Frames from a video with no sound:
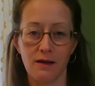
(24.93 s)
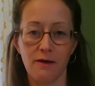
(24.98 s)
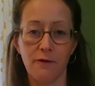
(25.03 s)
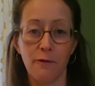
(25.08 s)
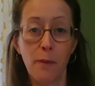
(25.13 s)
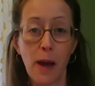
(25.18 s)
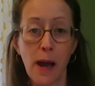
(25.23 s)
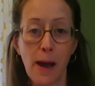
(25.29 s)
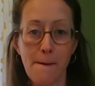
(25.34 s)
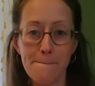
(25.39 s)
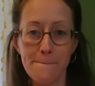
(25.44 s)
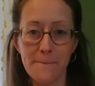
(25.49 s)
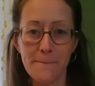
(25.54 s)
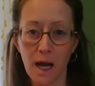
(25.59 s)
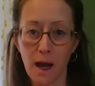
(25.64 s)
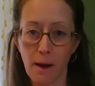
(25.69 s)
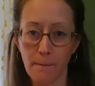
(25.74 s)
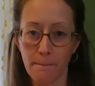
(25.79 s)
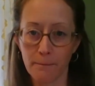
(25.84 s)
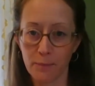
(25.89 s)
of Pom
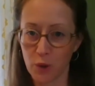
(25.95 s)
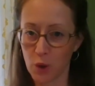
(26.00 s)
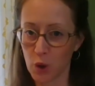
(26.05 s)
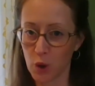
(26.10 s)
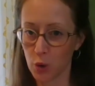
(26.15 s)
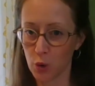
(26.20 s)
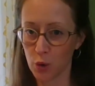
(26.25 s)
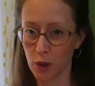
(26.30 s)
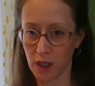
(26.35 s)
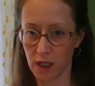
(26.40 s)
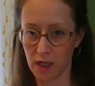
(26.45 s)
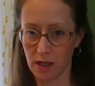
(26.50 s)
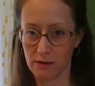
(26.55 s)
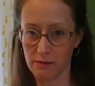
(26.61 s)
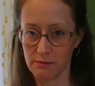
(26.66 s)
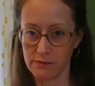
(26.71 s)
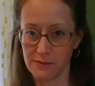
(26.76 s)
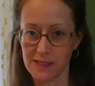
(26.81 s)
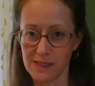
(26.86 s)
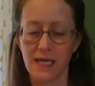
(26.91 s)
Pom
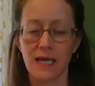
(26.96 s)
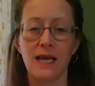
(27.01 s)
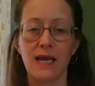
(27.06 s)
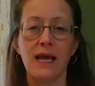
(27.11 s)
programs,